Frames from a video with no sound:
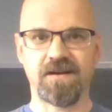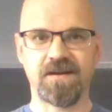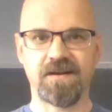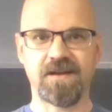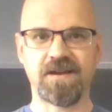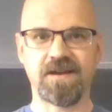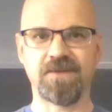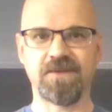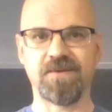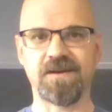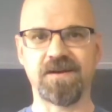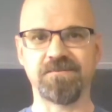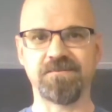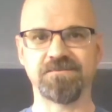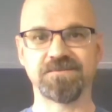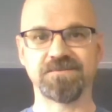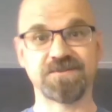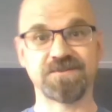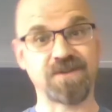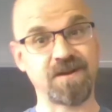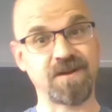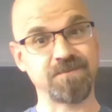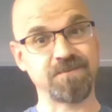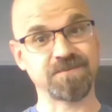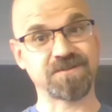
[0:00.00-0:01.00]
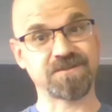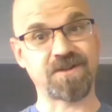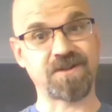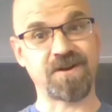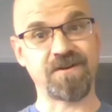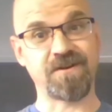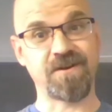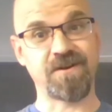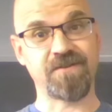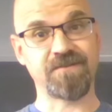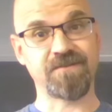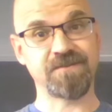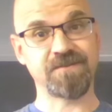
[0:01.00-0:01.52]
Anyway, so I'm
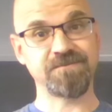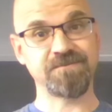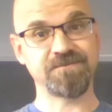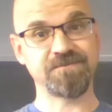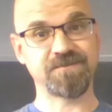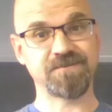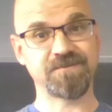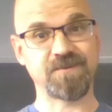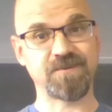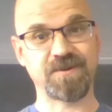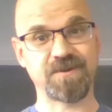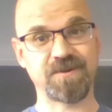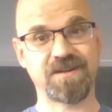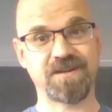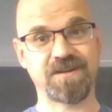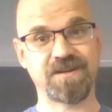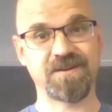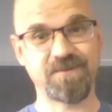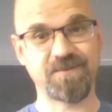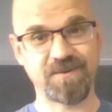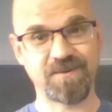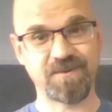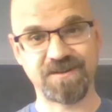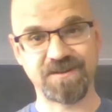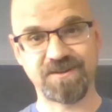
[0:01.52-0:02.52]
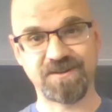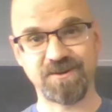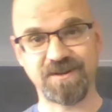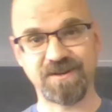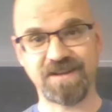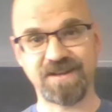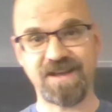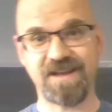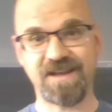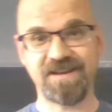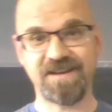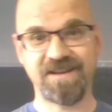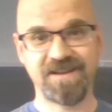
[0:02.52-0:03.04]
starting over. We're gonna do it
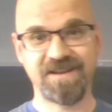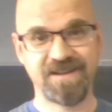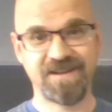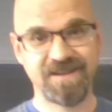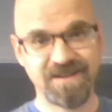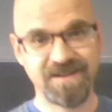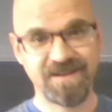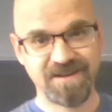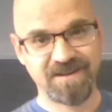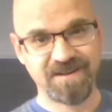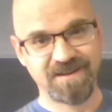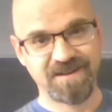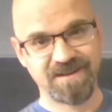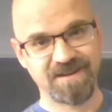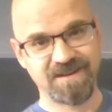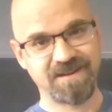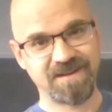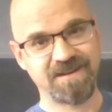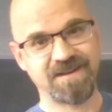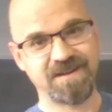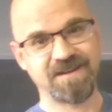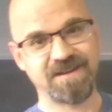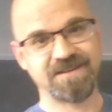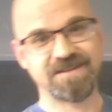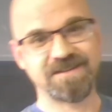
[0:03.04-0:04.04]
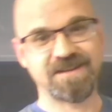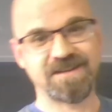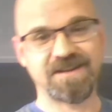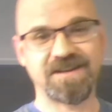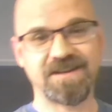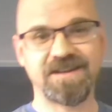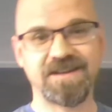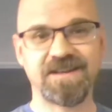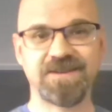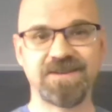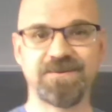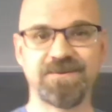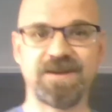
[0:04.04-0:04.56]
again. And
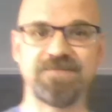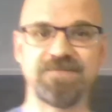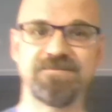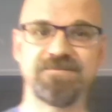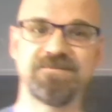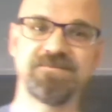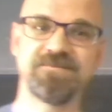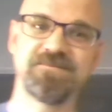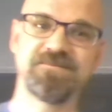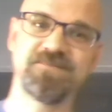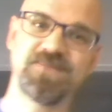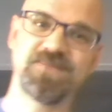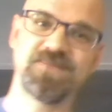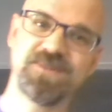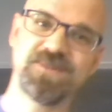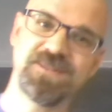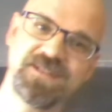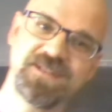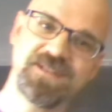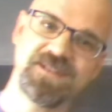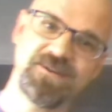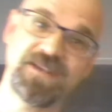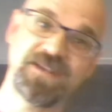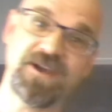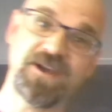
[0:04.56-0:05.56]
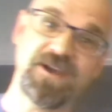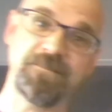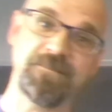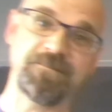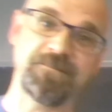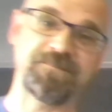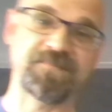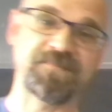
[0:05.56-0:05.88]
anyway, well, here we go.